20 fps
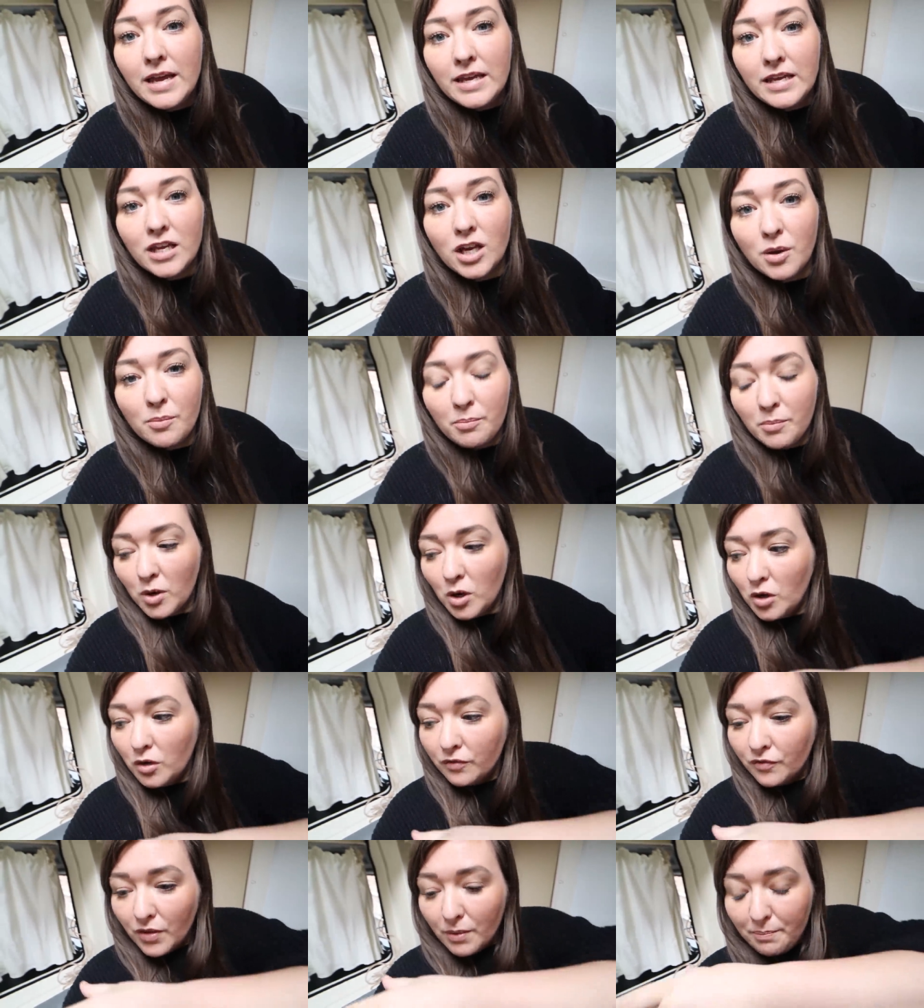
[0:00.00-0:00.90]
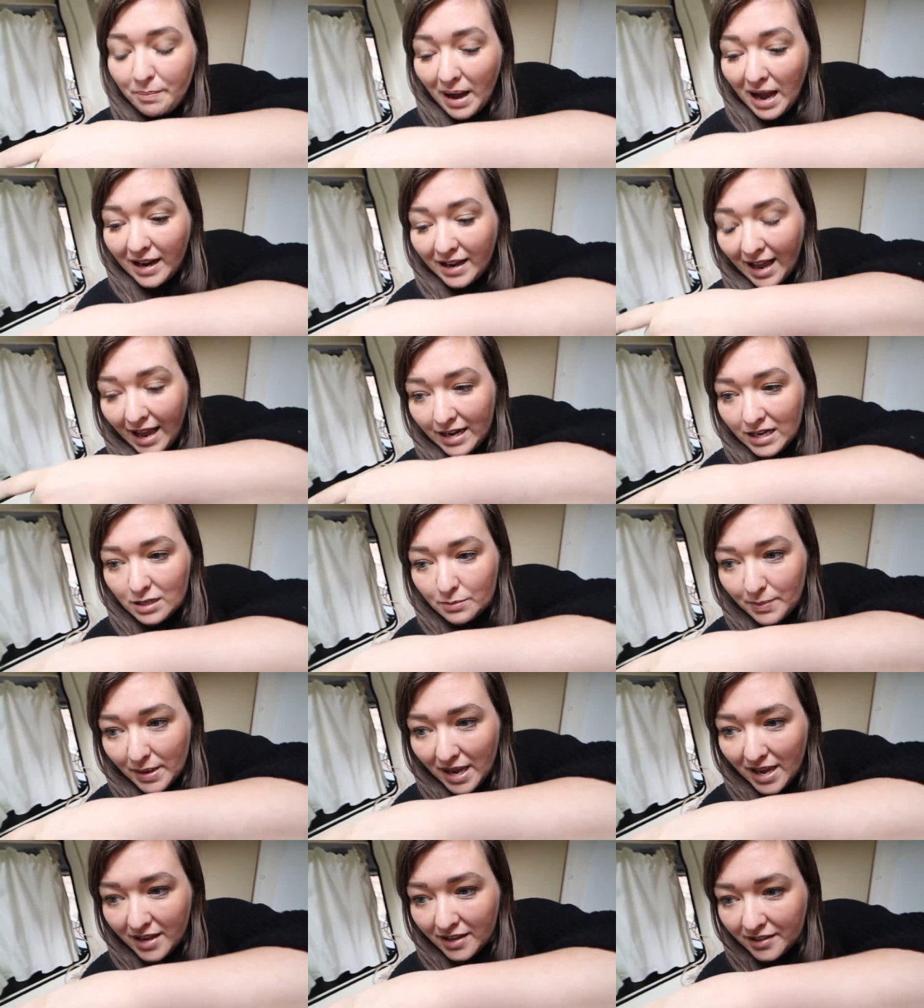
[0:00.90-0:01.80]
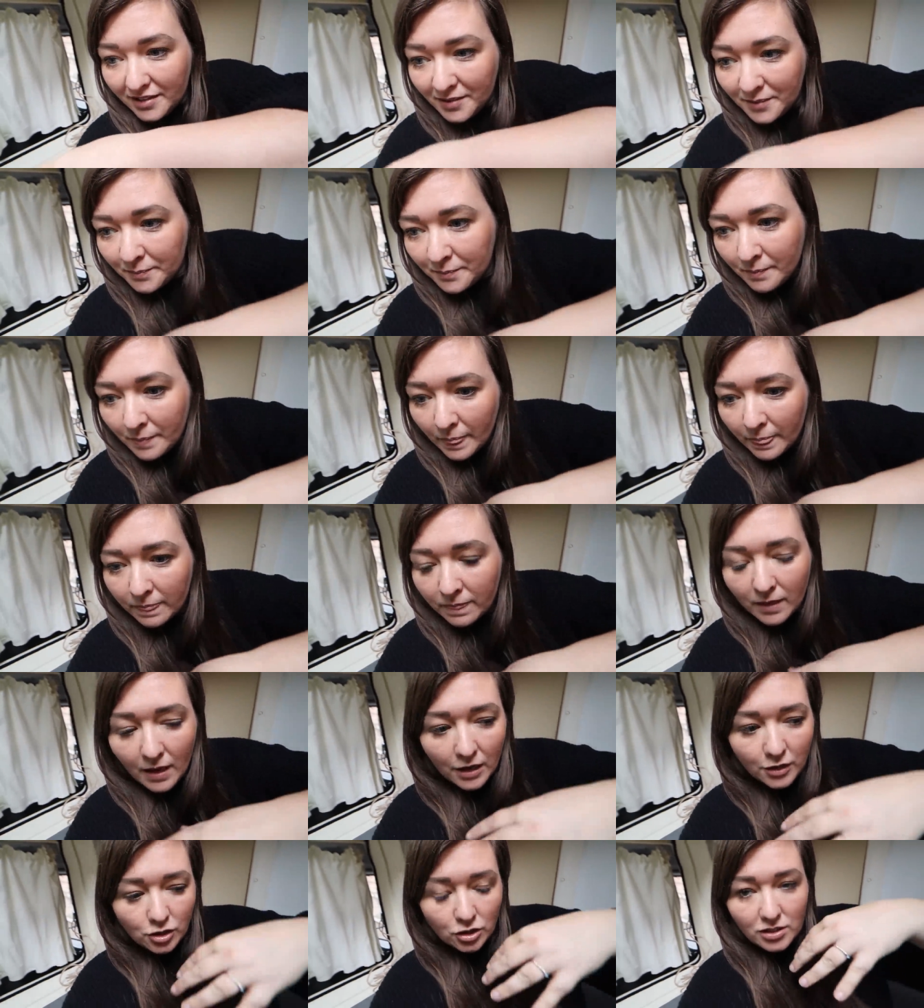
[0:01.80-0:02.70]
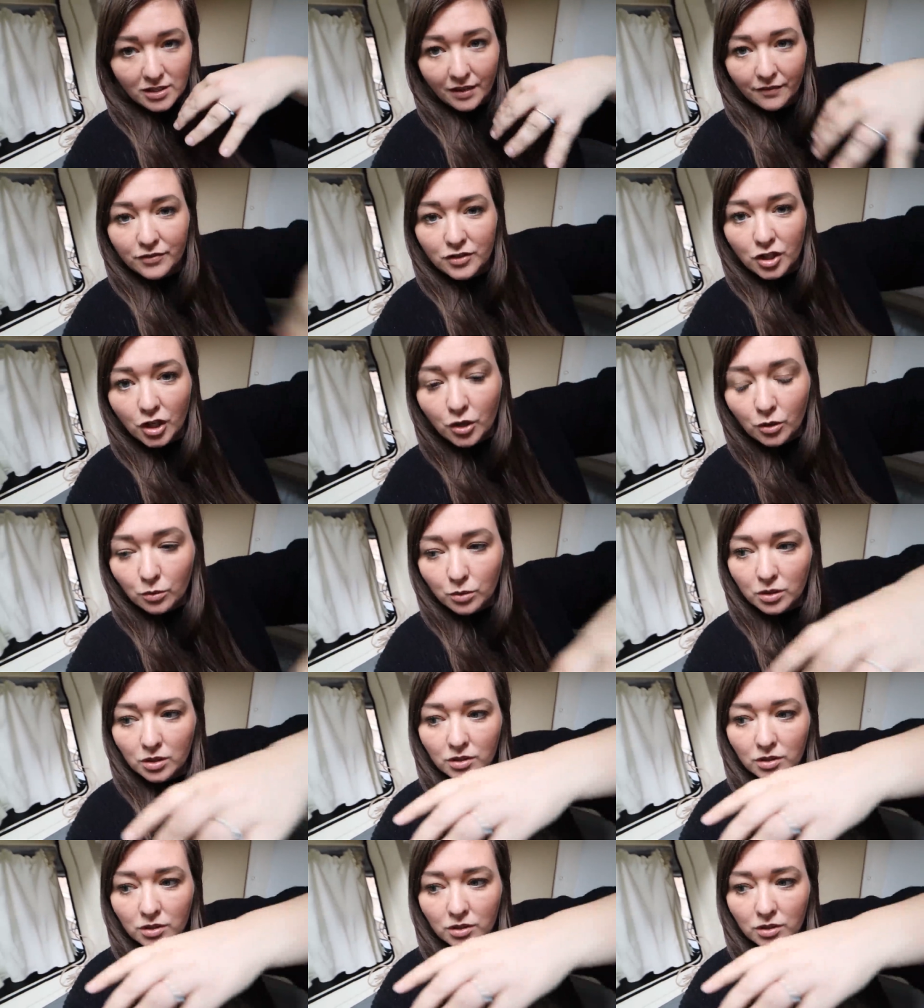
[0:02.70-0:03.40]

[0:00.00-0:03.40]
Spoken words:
you can move the back end bit and just have two